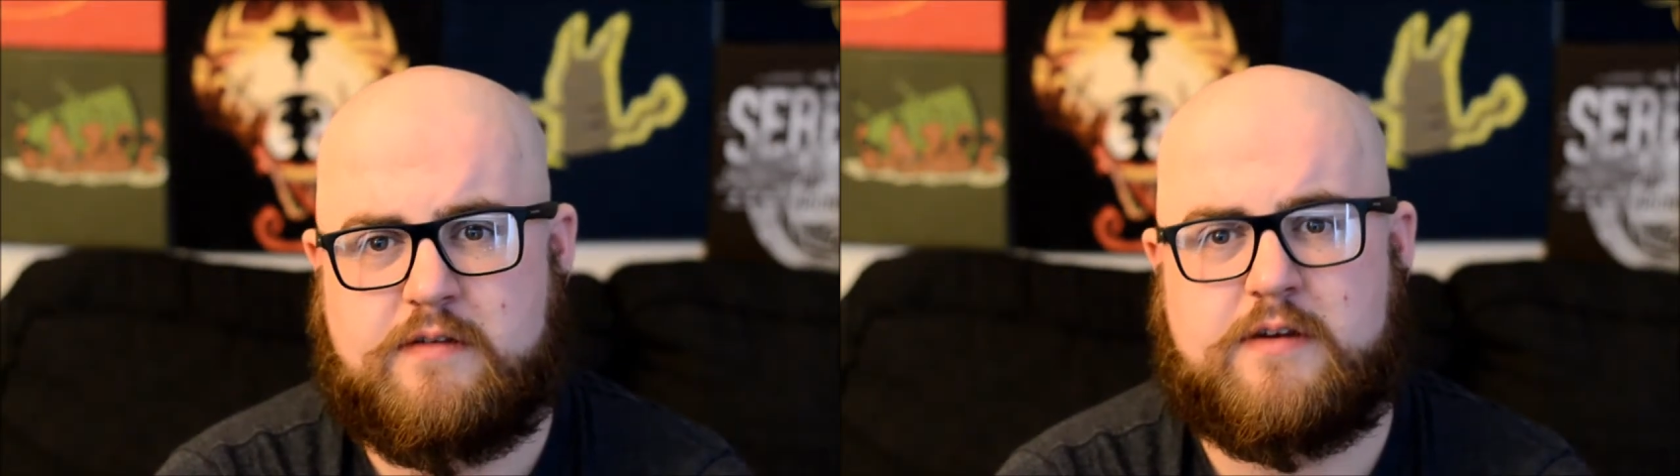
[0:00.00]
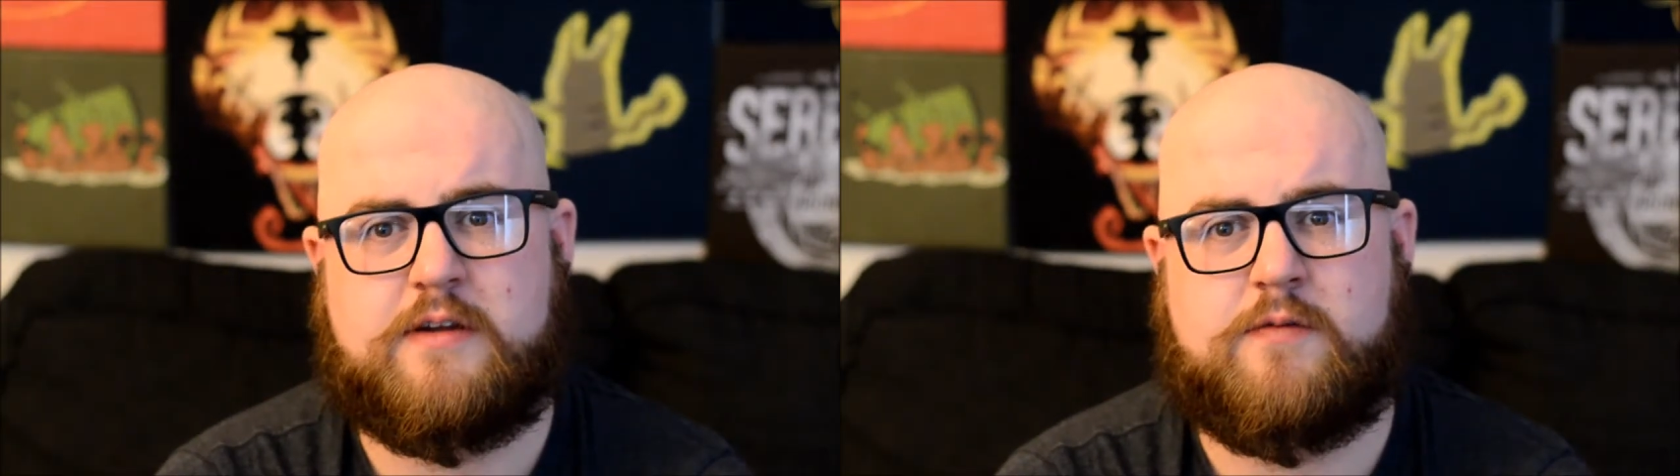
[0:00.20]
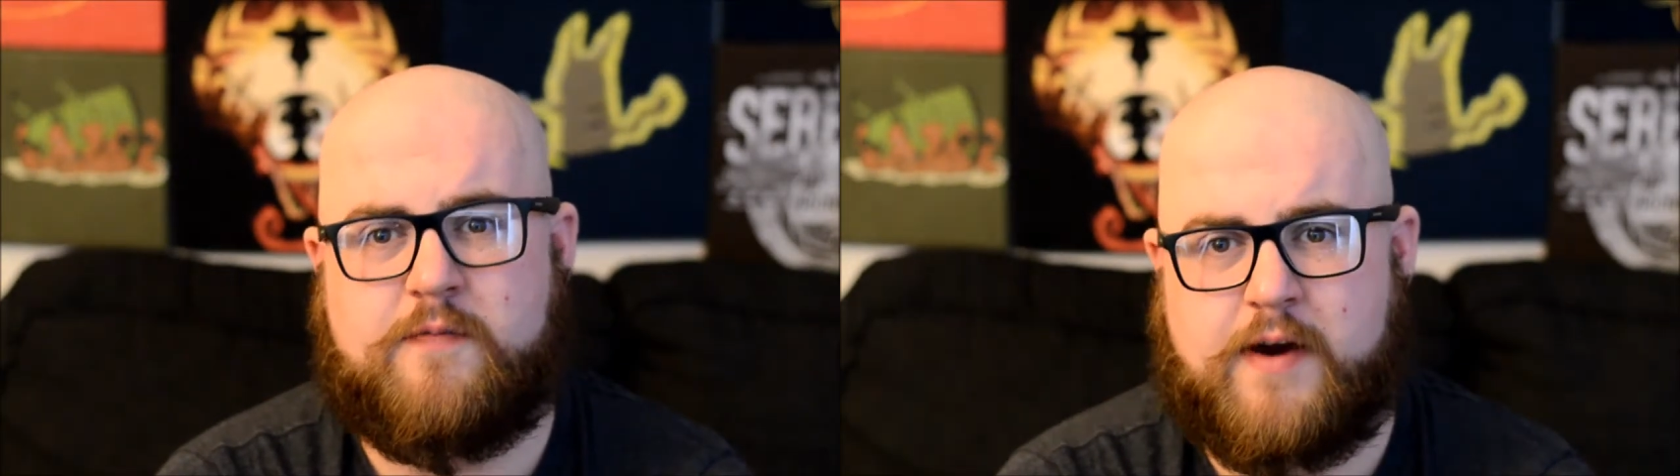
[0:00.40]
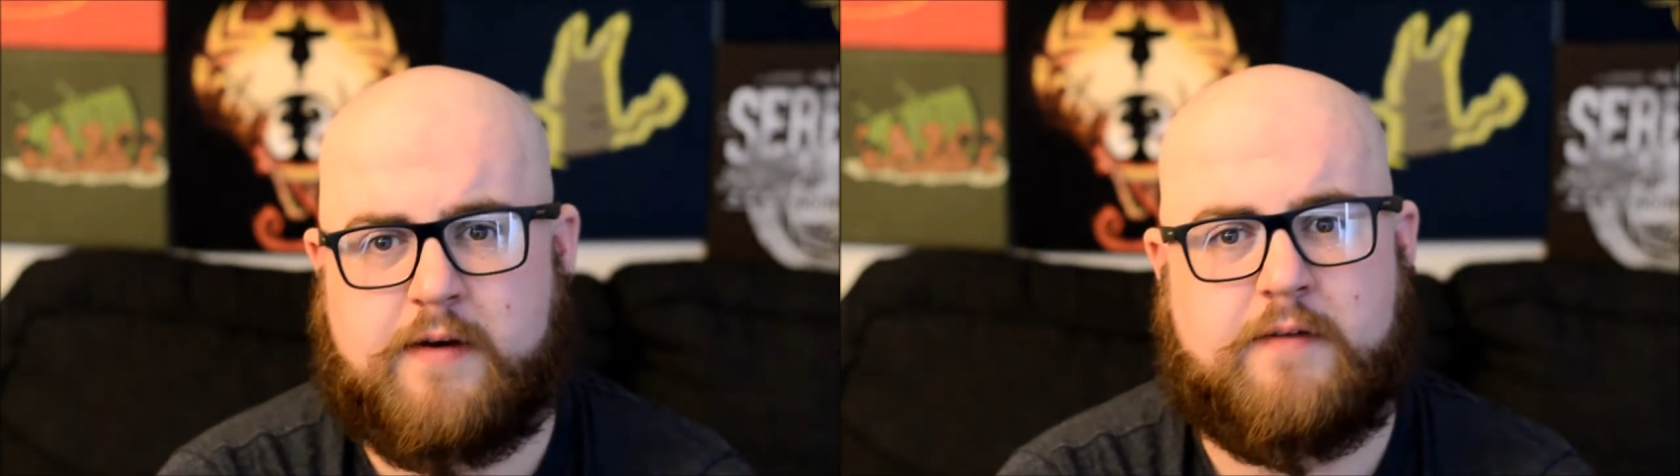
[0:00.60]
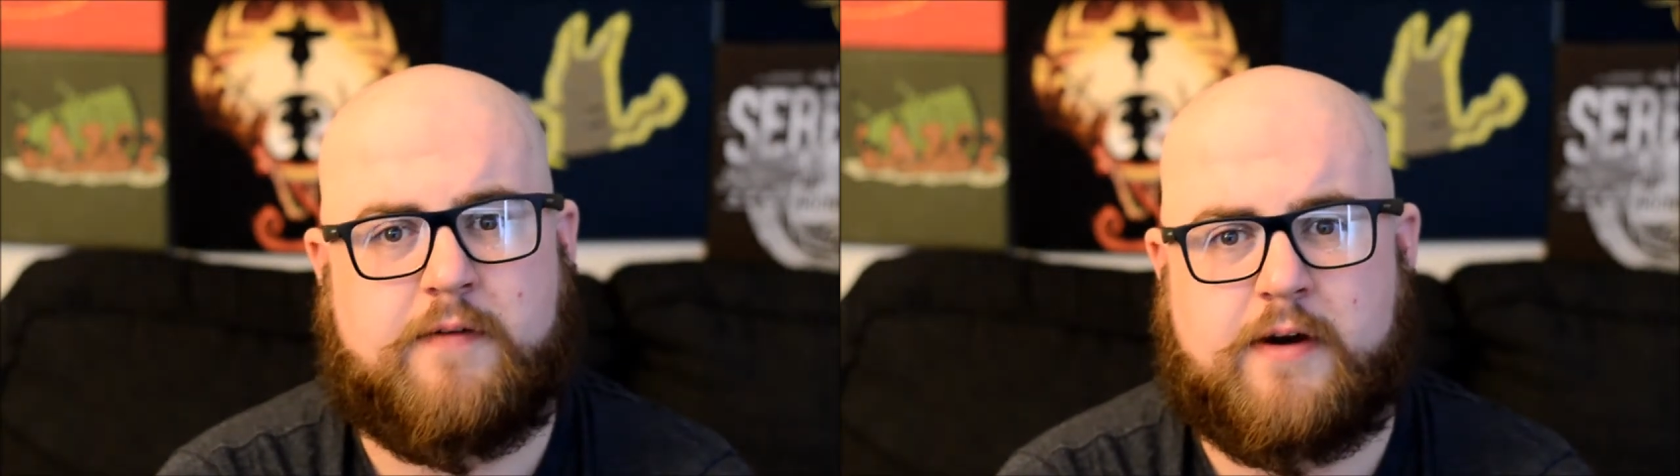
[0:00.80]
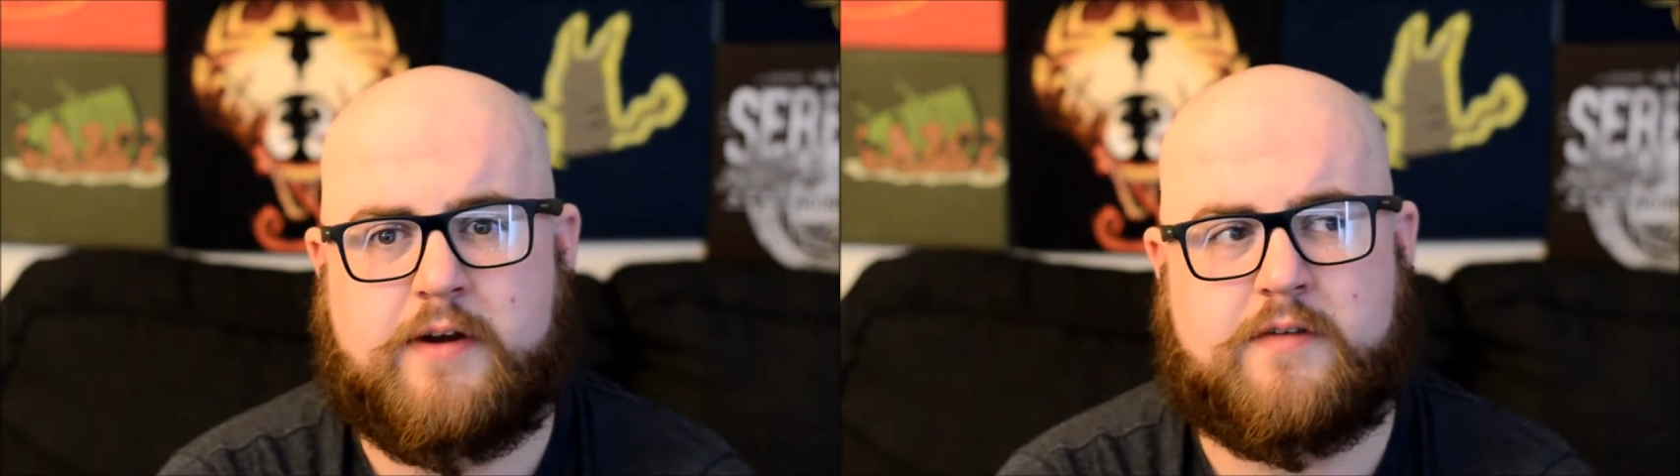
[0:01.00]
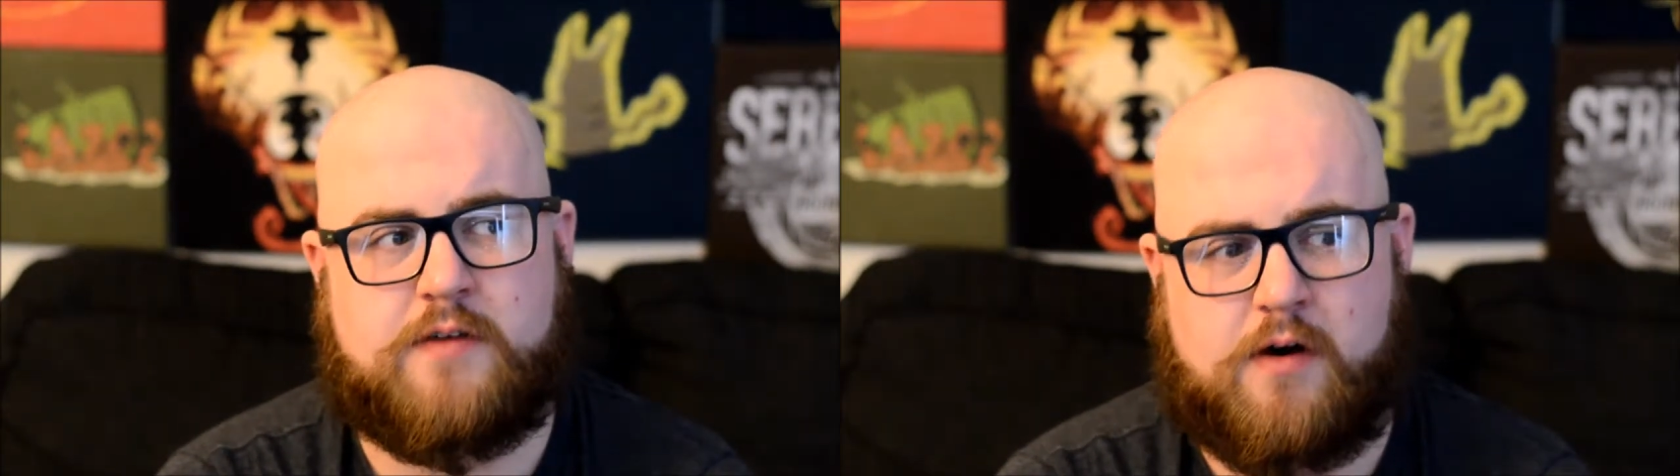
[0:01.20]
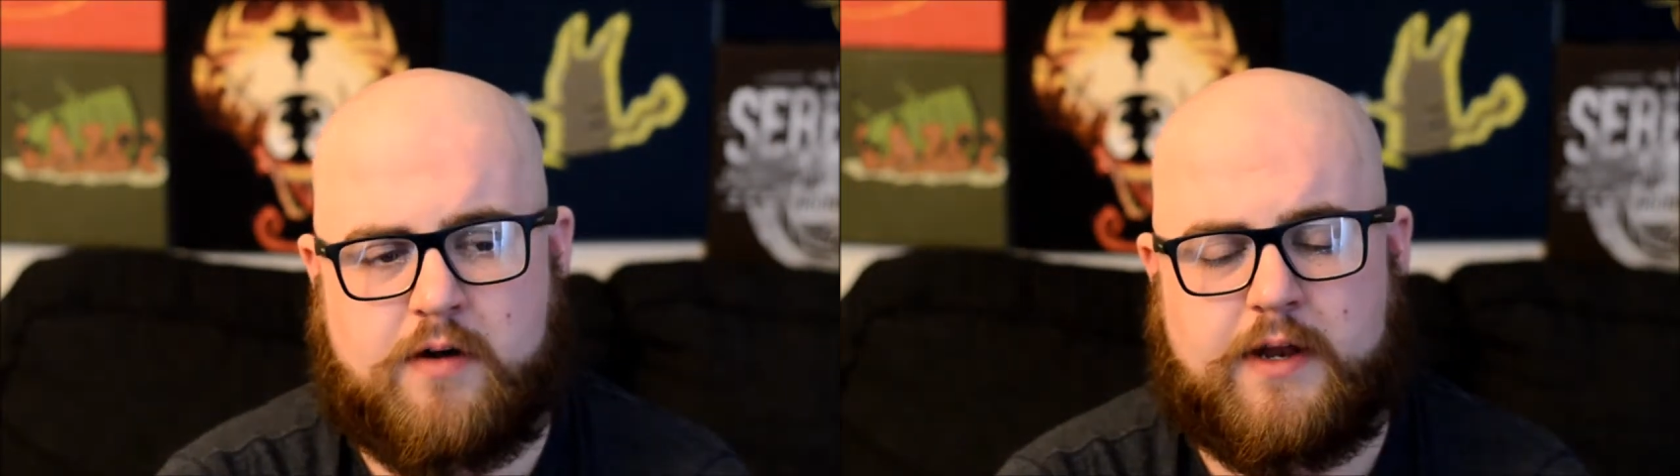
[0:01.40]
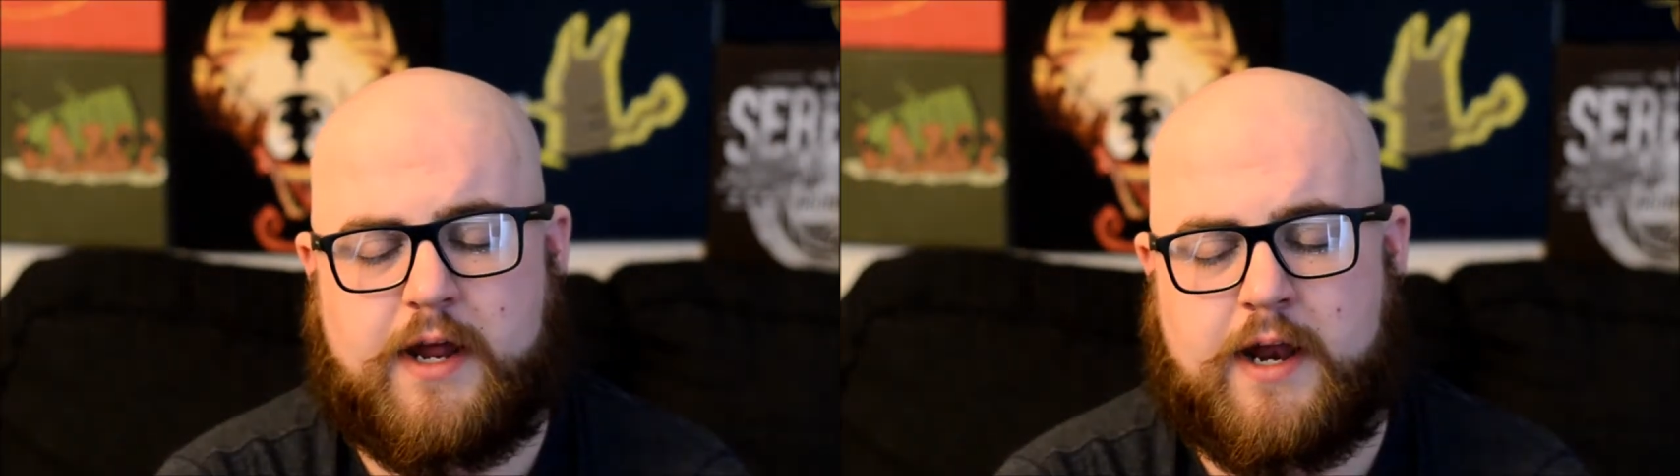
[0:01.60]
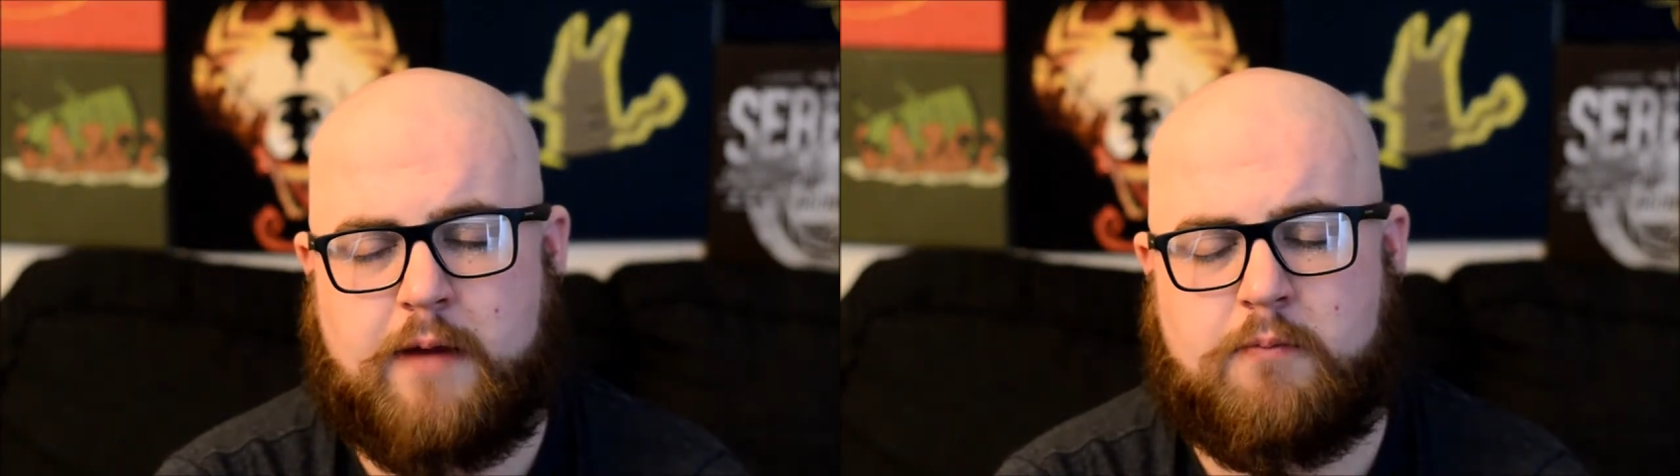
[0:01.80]
is very, very solid.
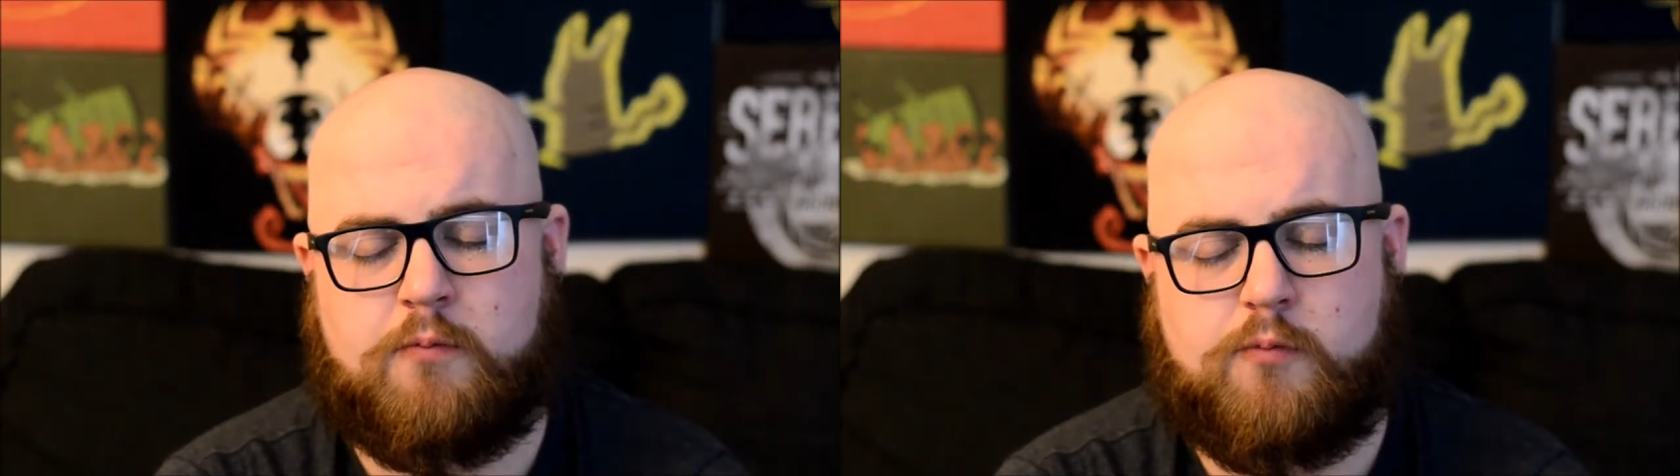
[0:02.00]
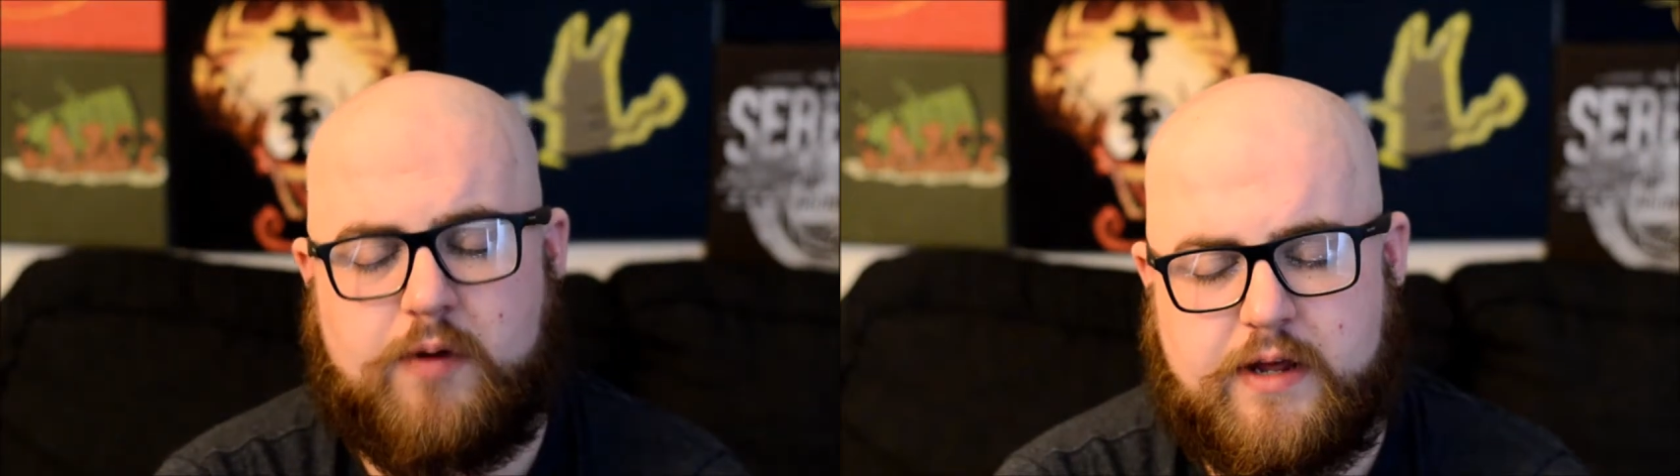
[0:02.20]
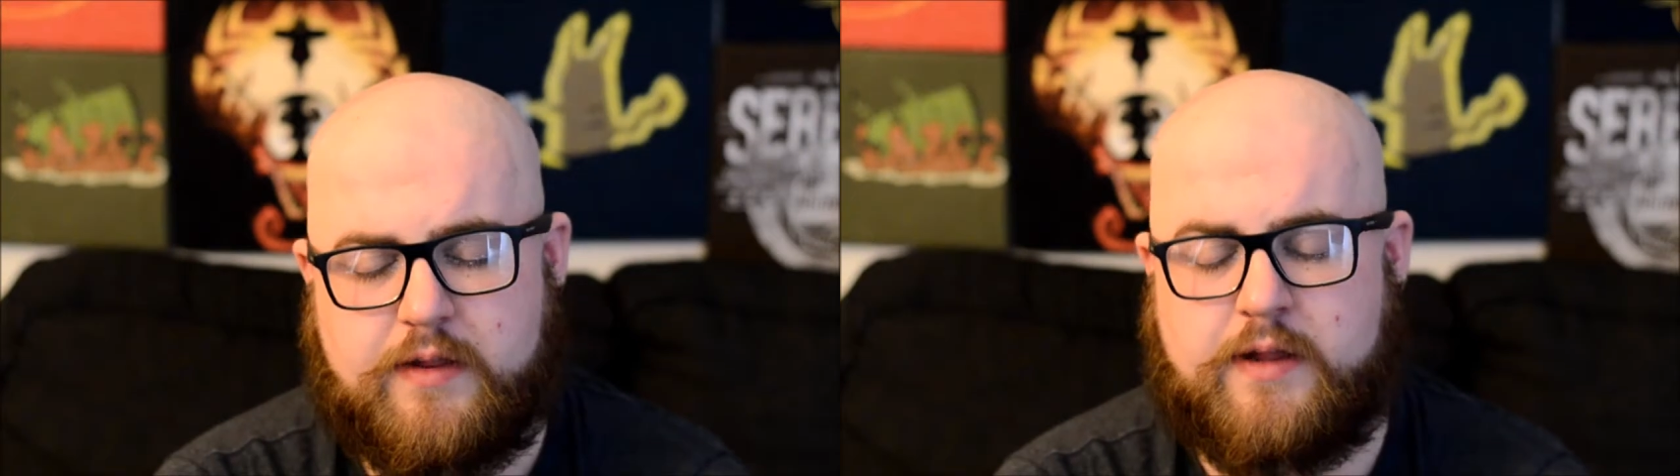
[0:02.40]
And I'm really